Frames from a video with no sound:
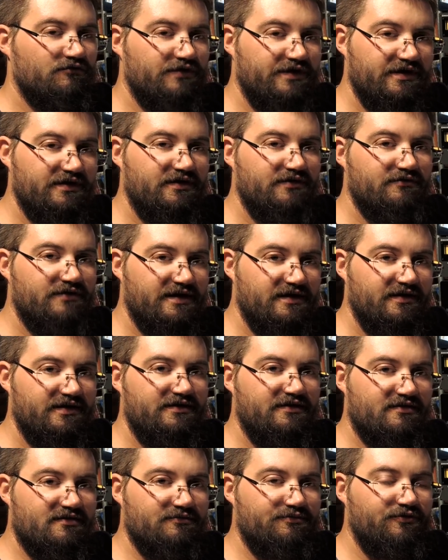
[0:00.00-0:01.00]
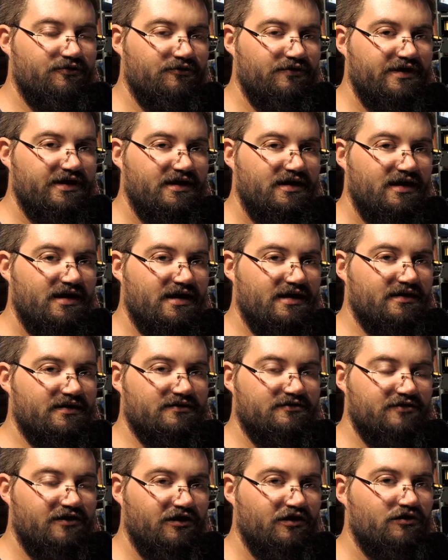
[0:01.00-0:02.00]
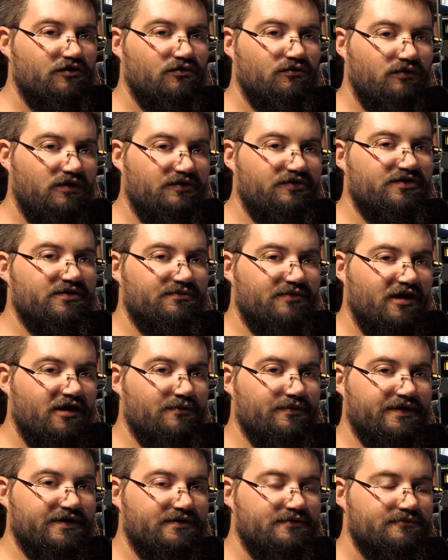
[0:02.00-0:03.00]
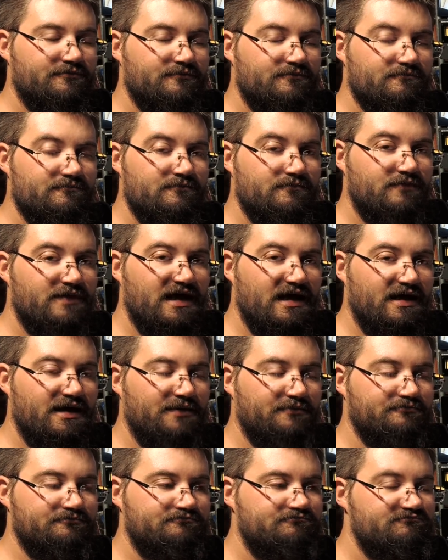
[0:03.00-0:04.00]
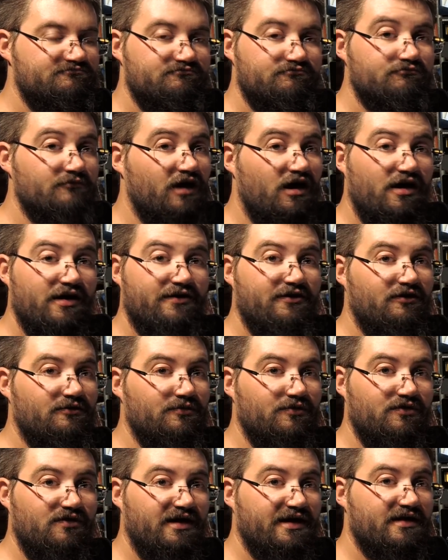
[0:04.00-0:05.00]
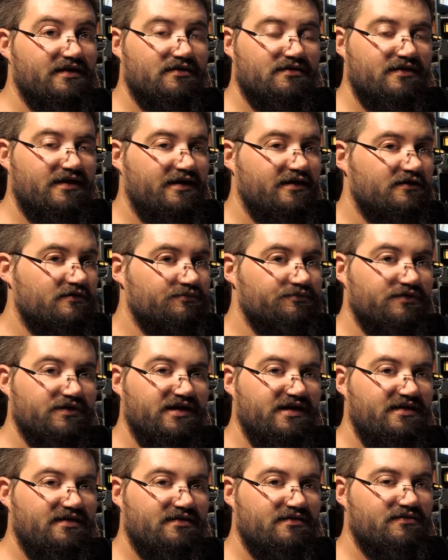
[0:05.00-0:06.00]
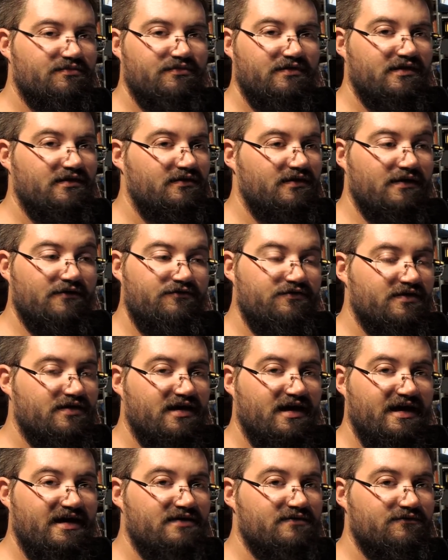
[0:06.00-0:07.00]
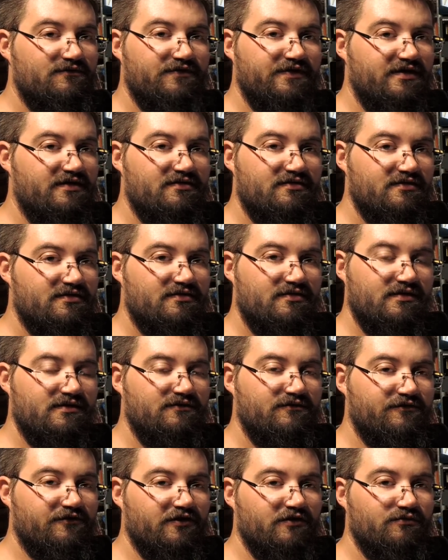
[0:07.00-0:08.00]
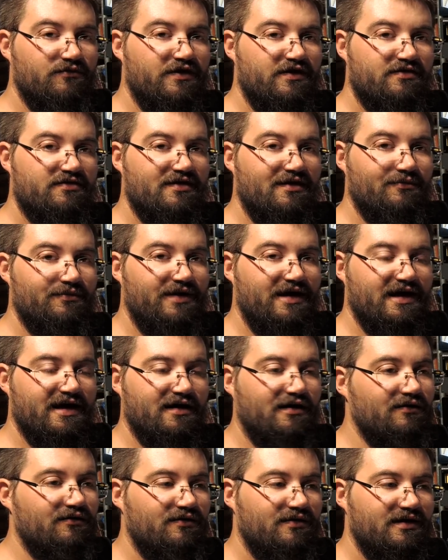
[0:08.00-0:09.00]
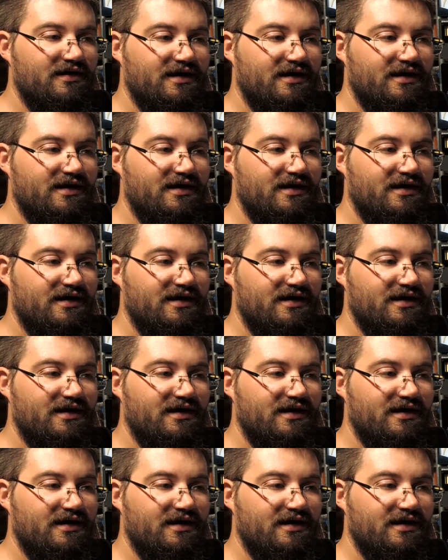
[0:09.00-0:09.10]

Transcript: Really, really disappointing and a total what the moment. ICOM, all I can say is please, if you can, fix this in firmware somehow.